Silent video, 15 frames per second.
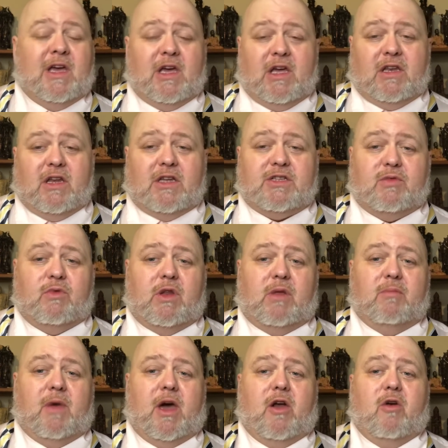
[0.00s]
Doesn't really
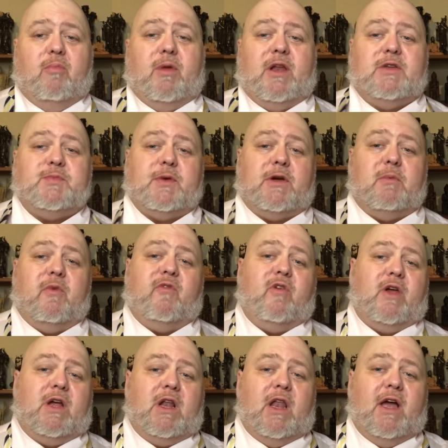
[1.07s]
matter, but it's become a very
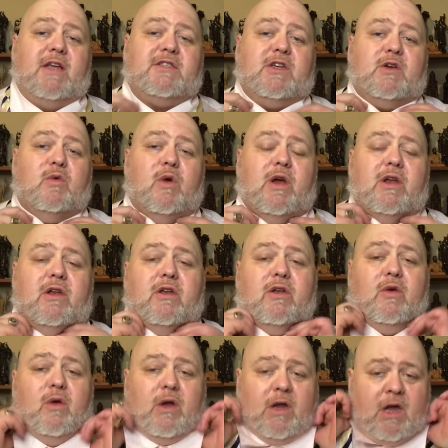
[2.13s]
classic way to do it.